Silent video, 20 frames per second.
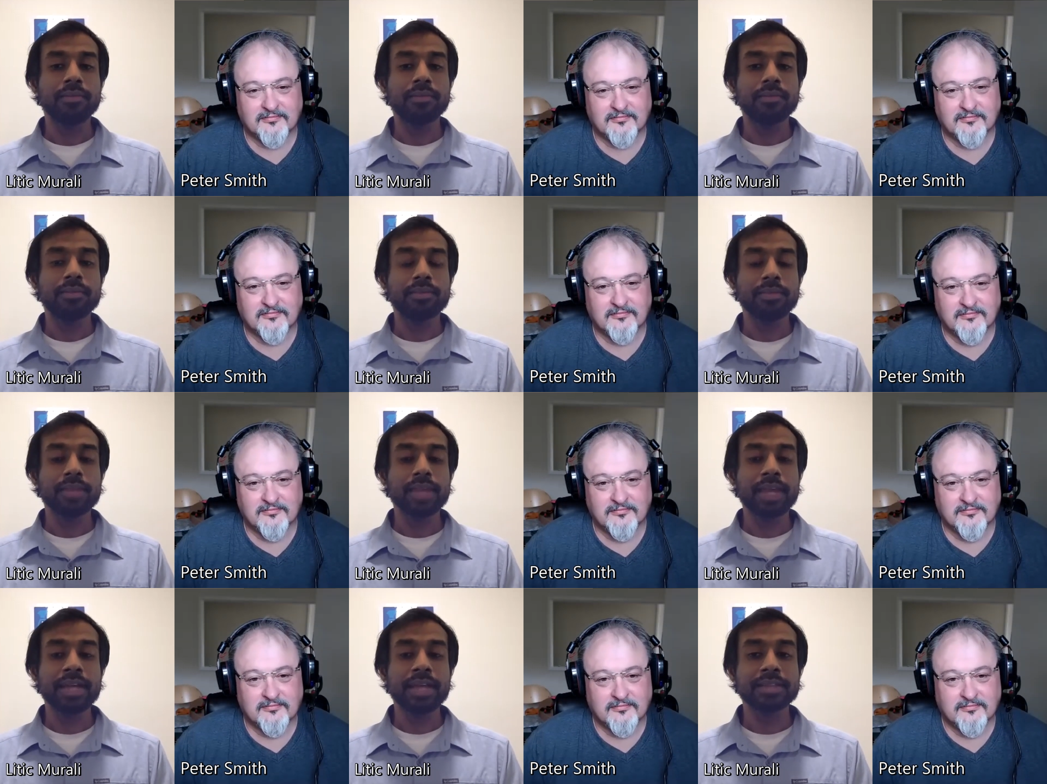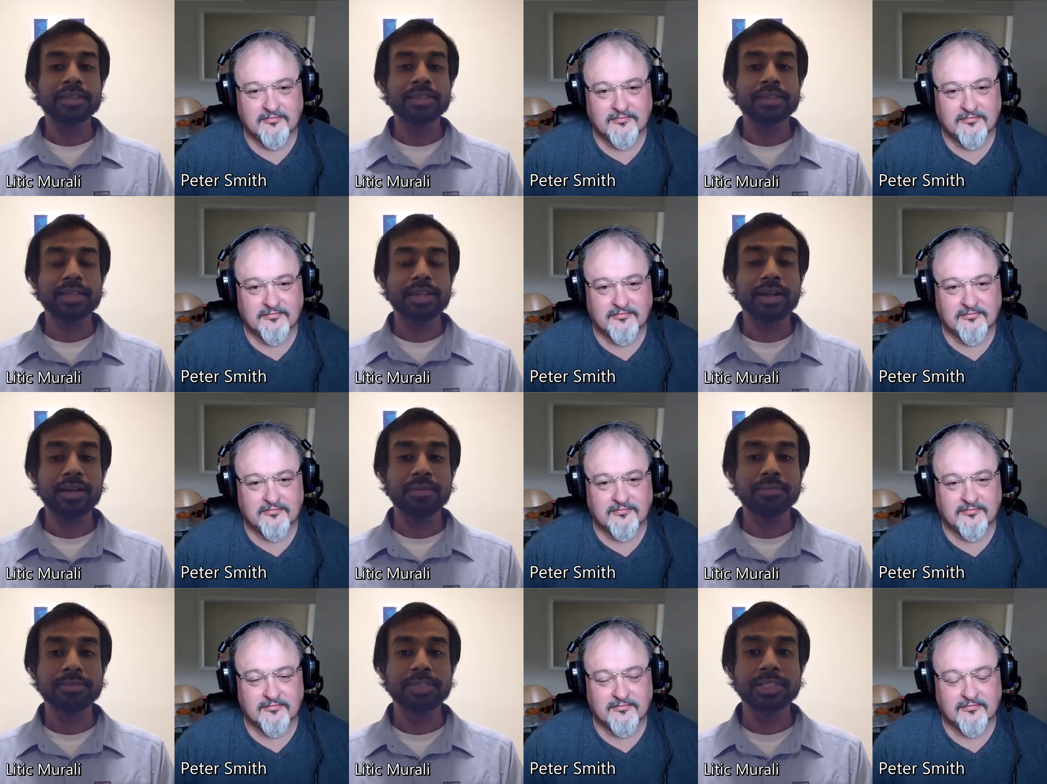Speaker 1: next,
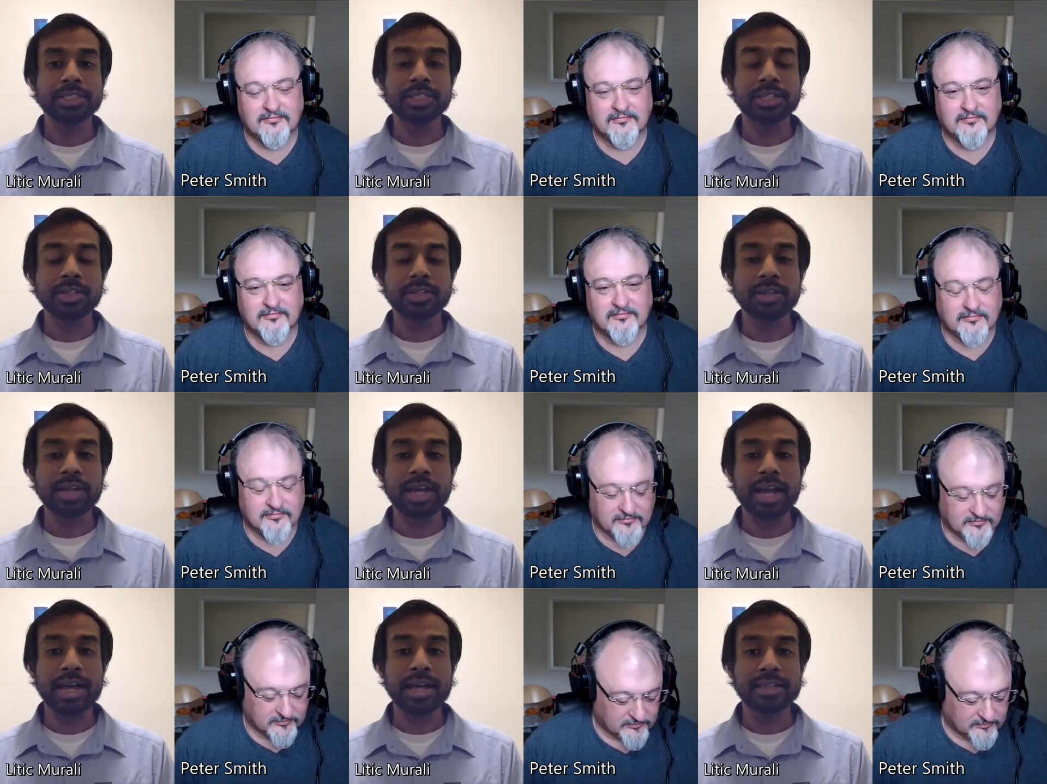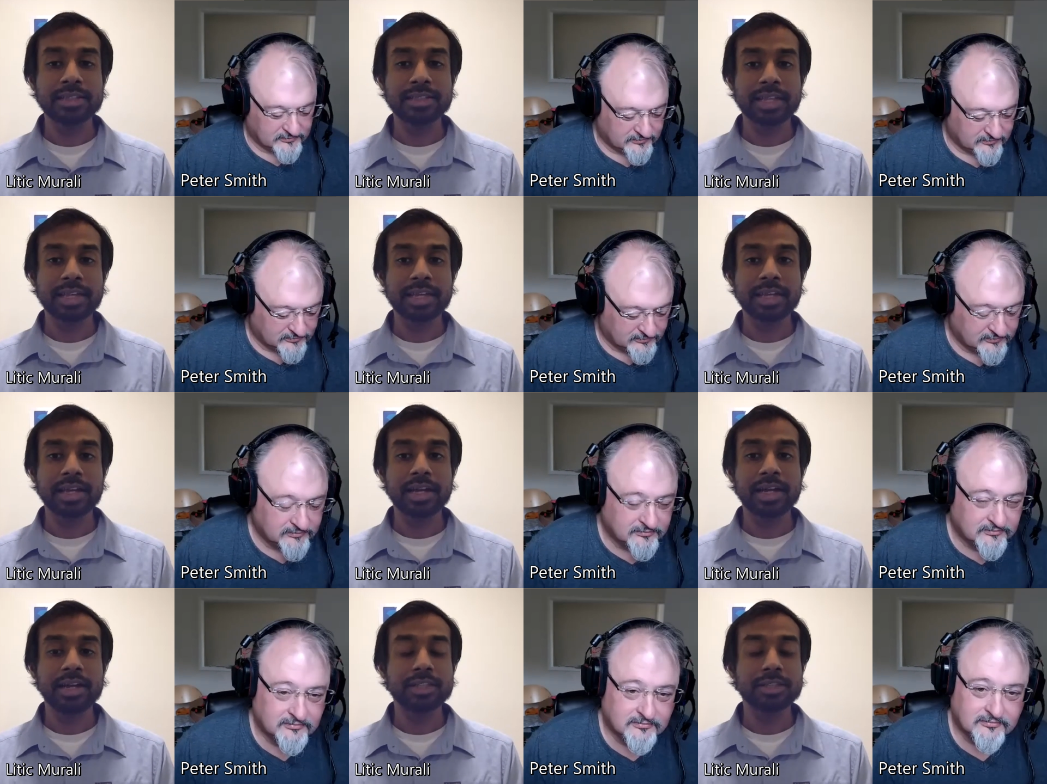I'm just going to ask
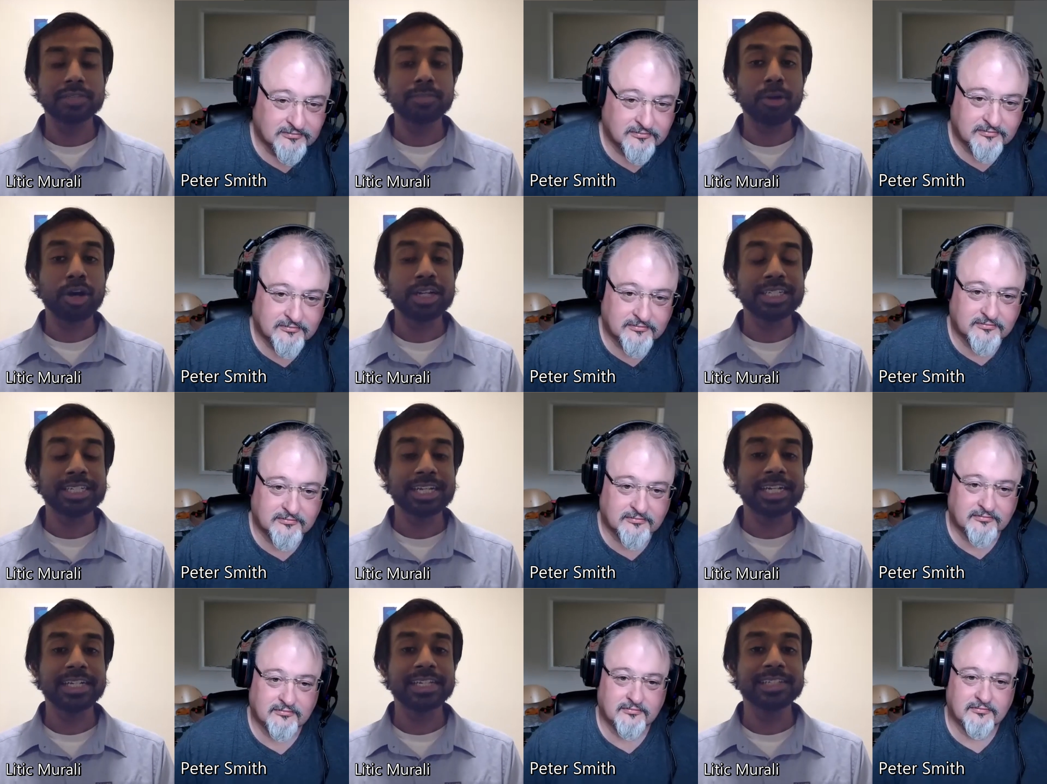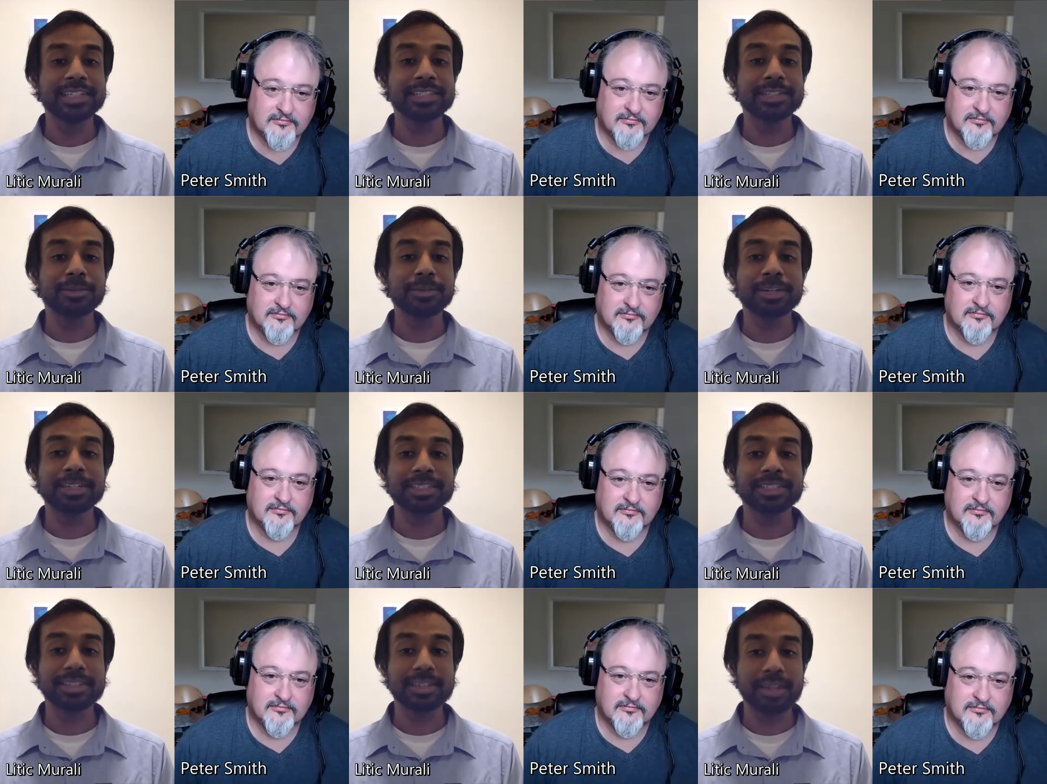a, uh, spontaneous
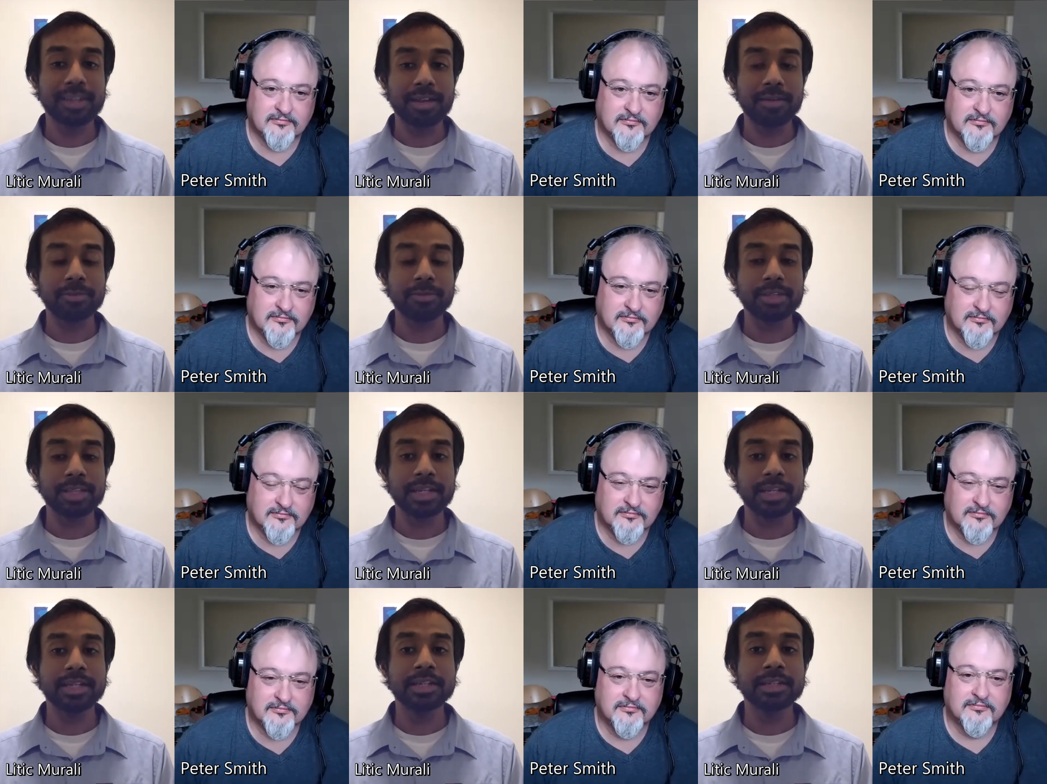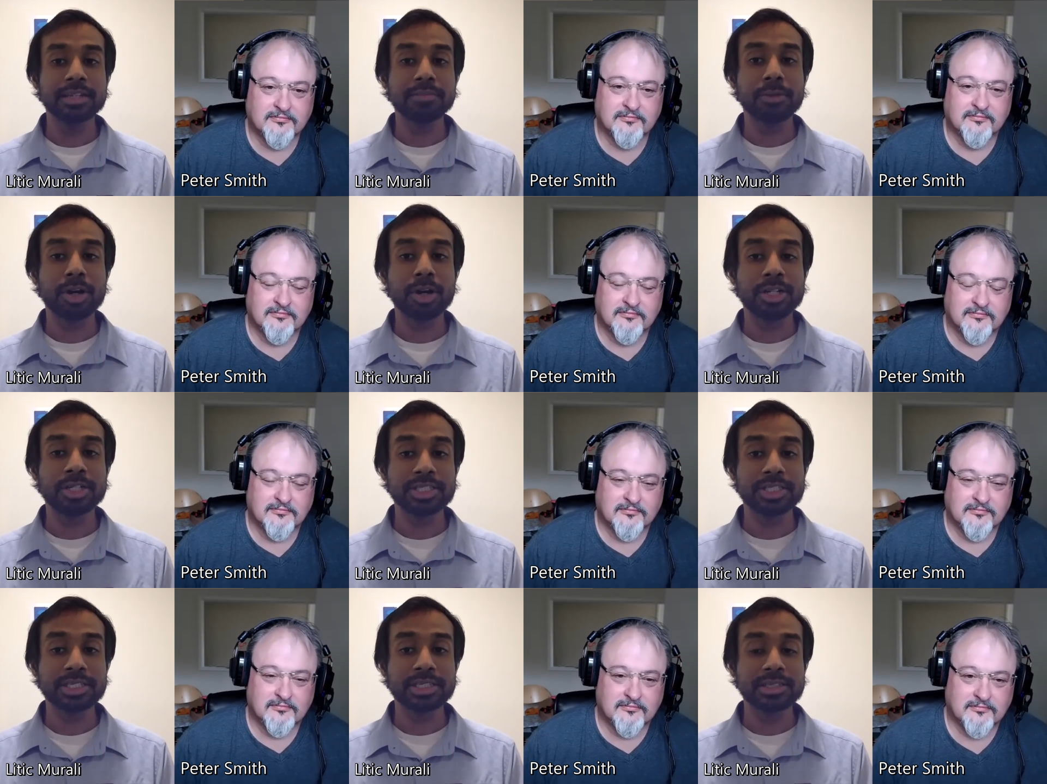question related to
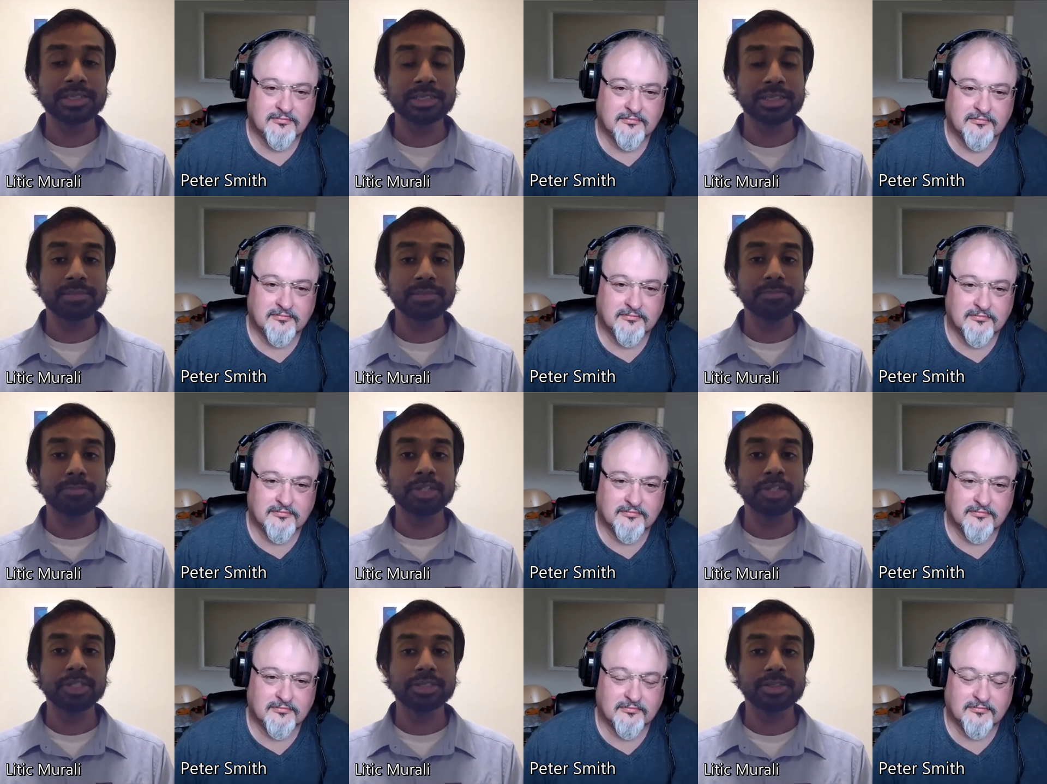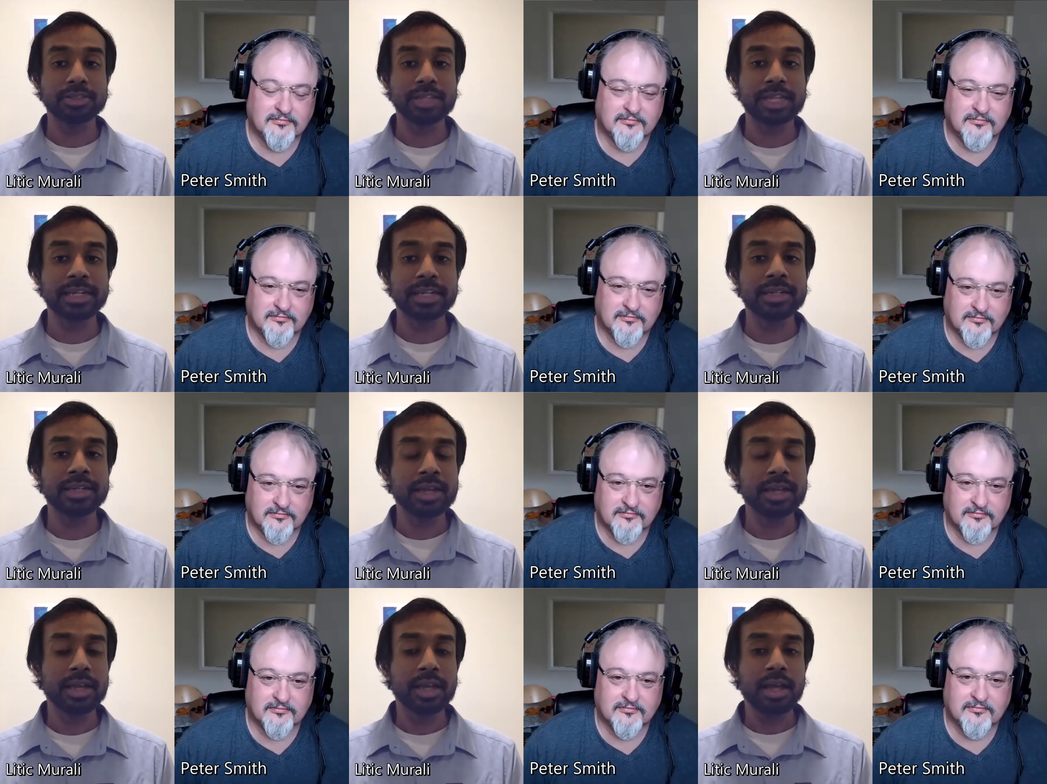margin, marginal land.